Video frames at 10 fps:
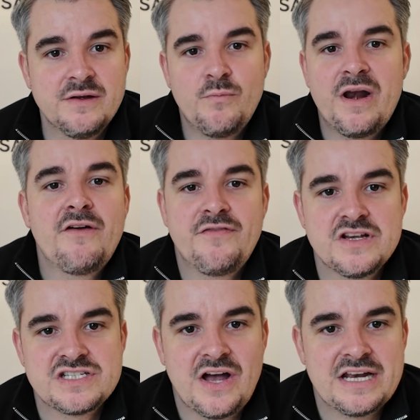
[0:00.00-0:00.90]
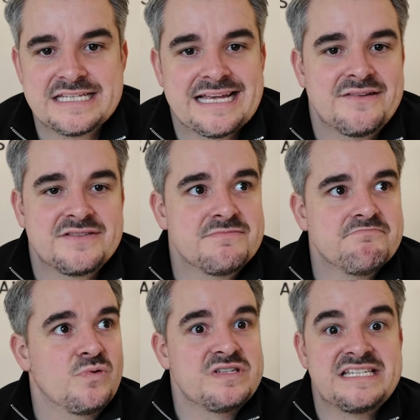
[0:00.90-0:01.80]
When I first started in sales,
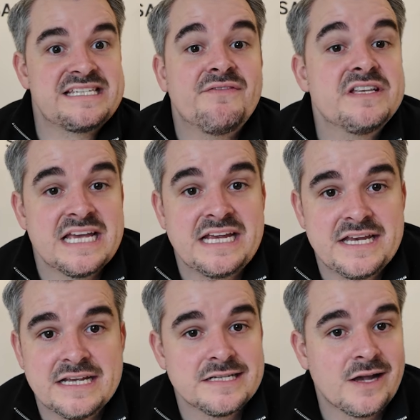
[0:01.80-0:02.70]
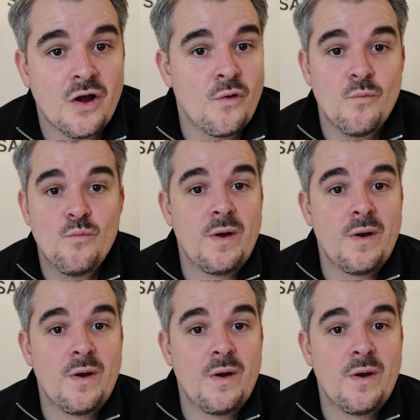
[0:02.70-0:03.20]
17 years ago,